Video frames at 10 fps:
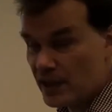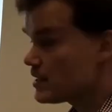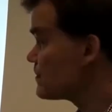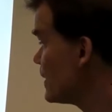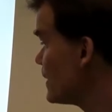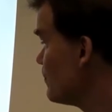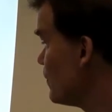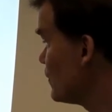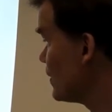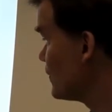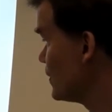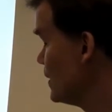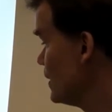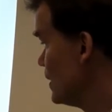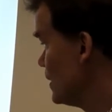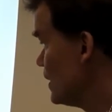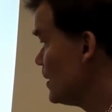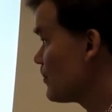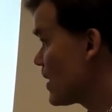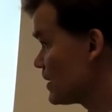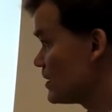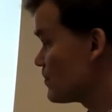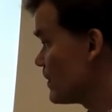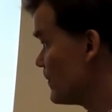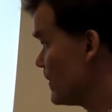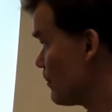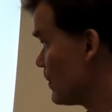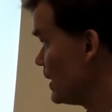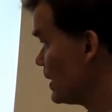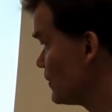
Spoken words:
This is very important in practice when we apply